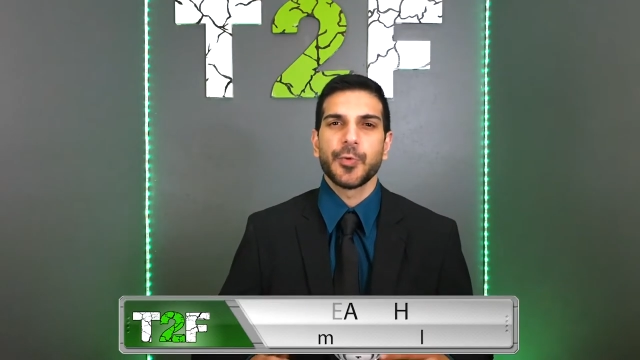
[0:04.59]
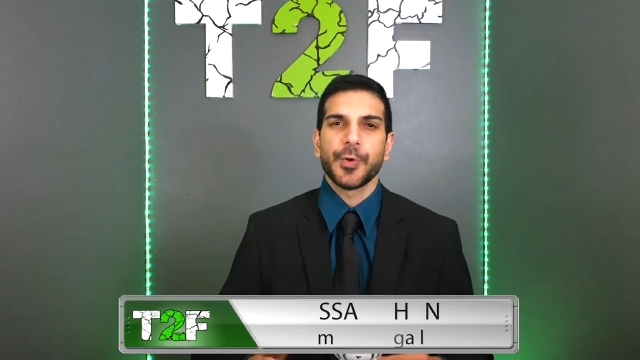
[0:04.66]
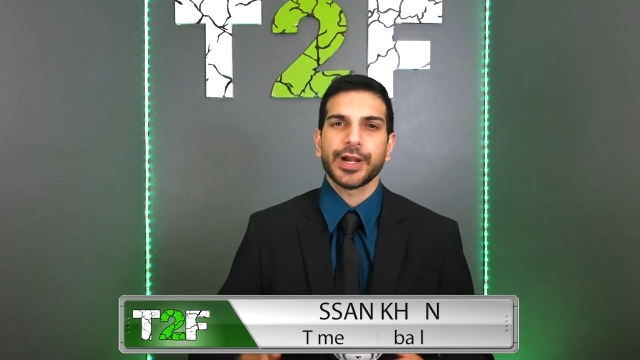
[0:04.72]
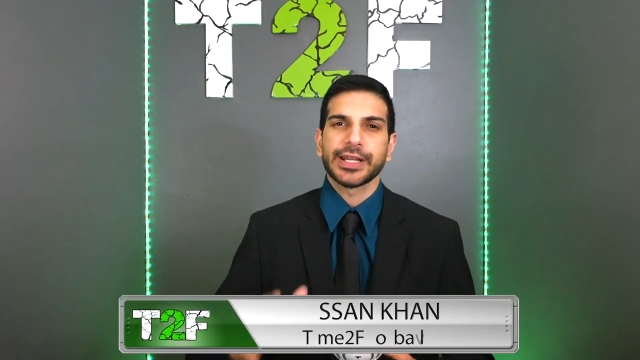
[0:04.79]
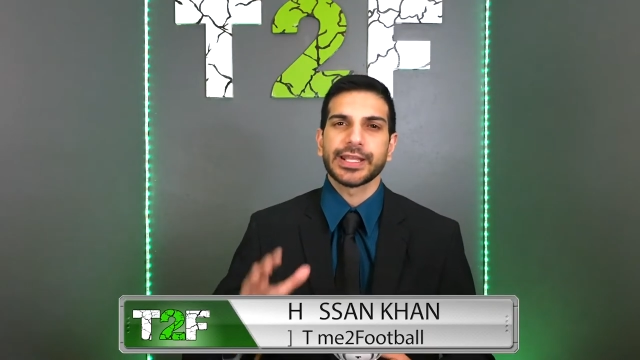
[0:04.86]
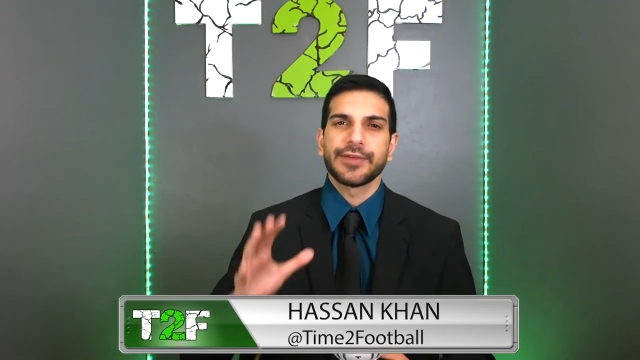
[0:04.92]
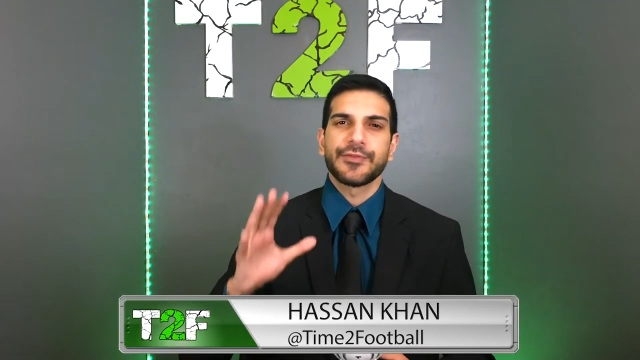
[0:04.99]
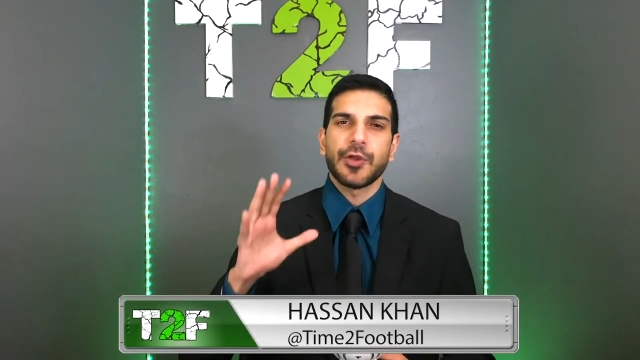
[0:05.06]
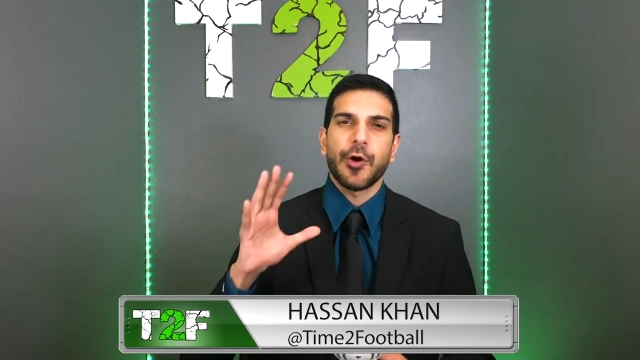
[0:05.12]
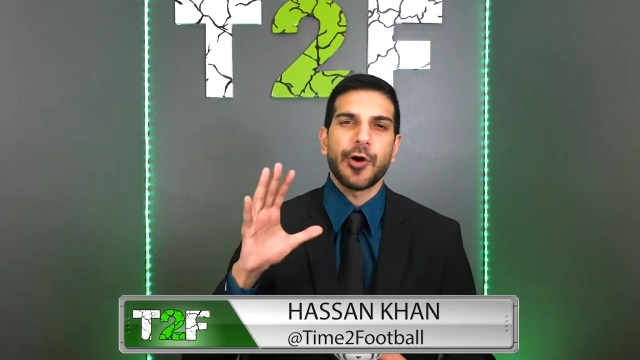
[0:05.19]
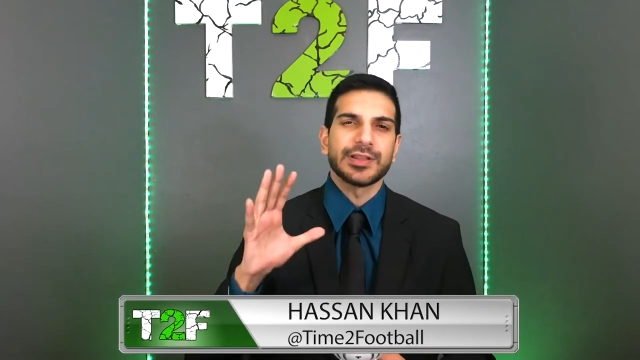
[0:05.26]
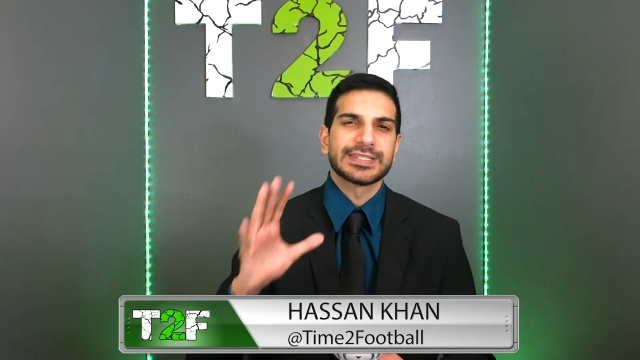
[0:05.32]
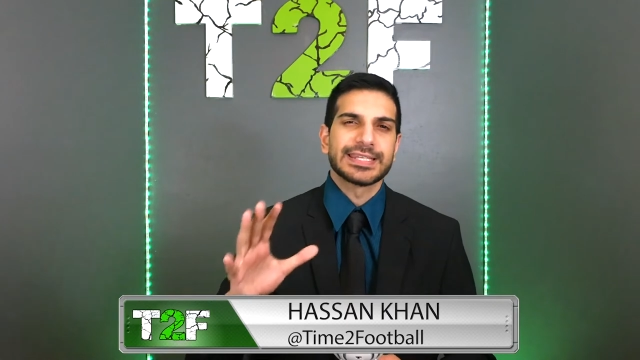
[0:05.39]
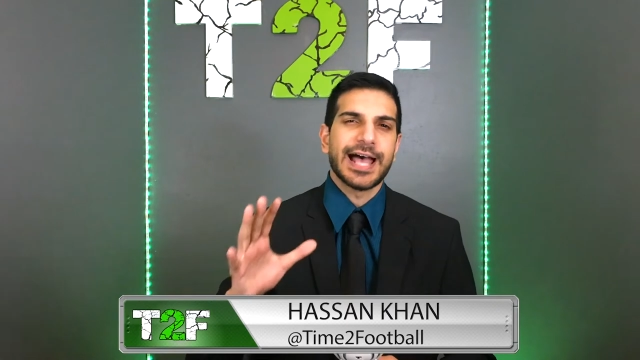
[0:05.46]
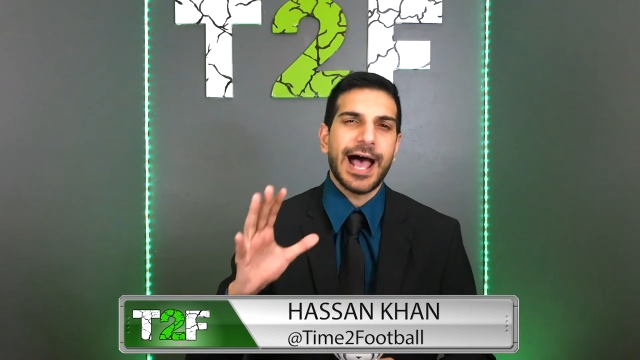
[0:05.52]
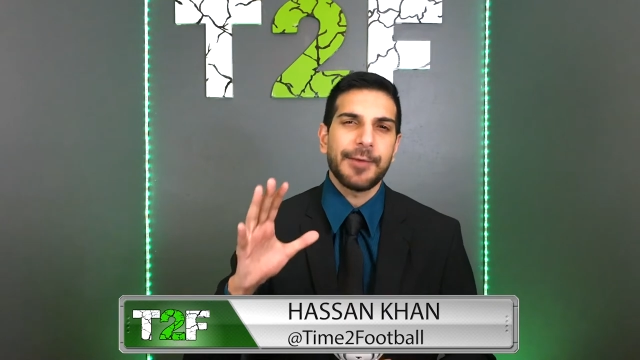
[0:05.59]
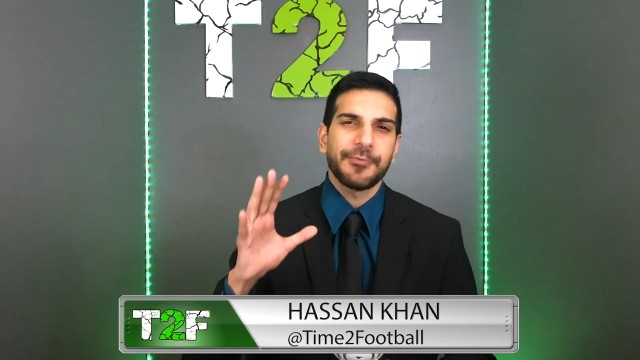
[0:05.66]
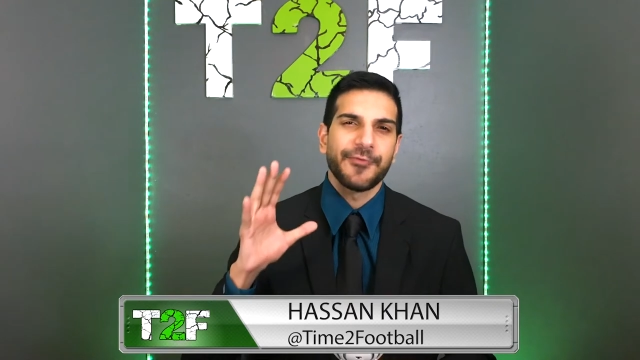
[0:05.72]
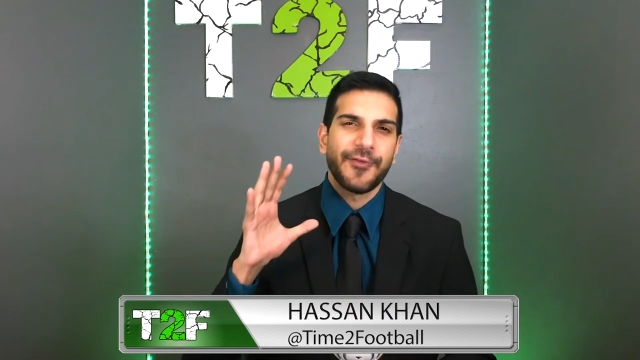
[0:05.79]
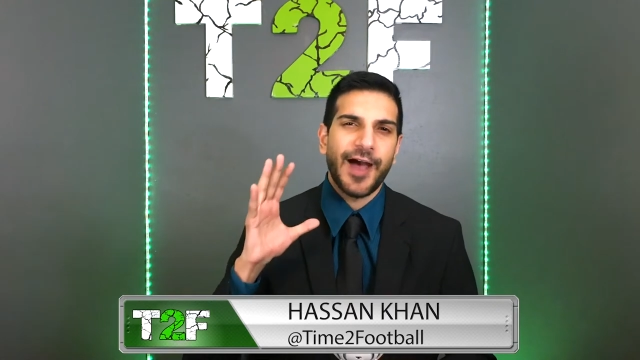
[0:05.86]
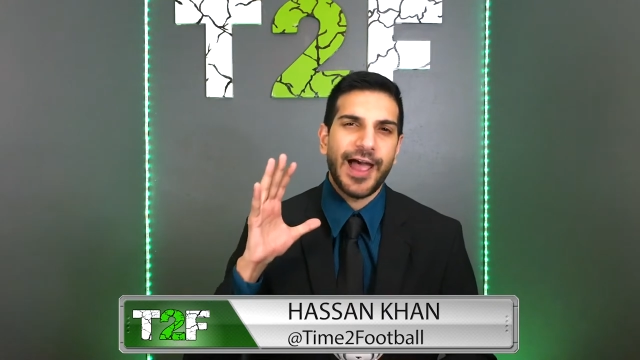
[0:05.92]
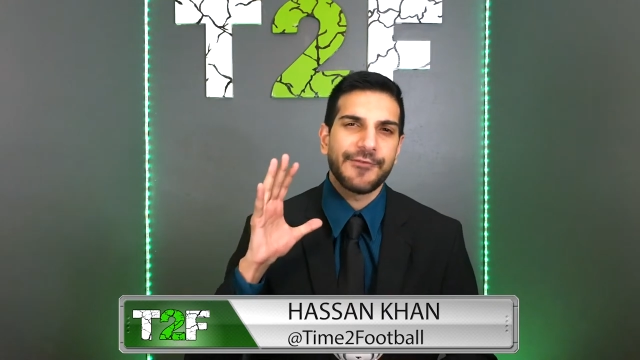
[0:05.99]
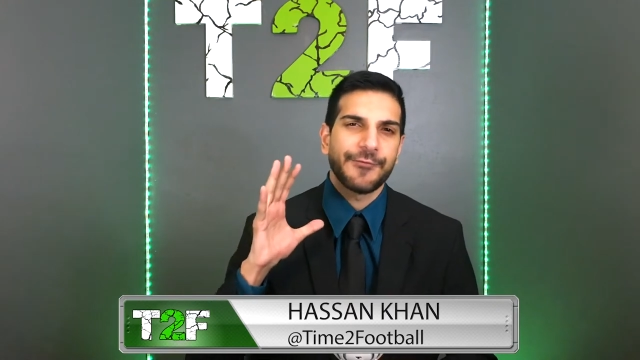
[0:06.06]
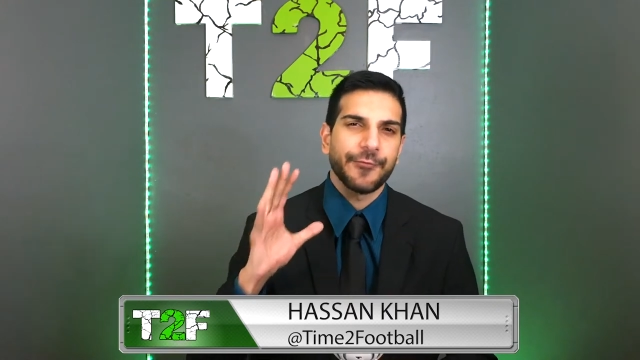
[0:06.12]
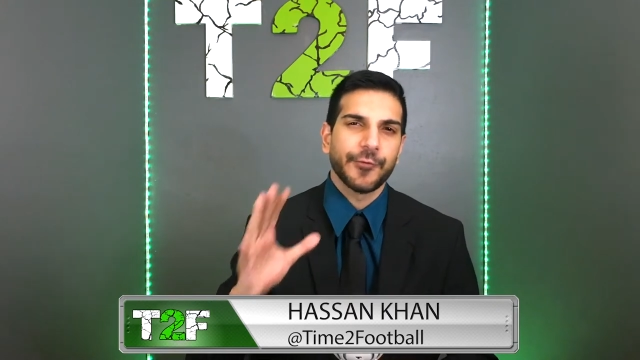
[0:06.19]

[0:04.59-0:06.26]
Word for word: we're going to give you our top five